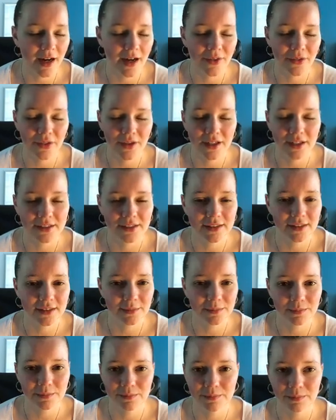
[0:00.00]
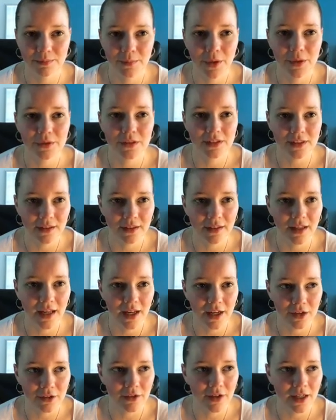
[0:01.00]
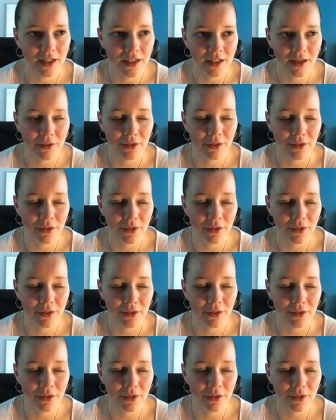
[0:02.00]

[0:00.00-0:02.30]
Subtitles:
I think it's mostly the Gatorade,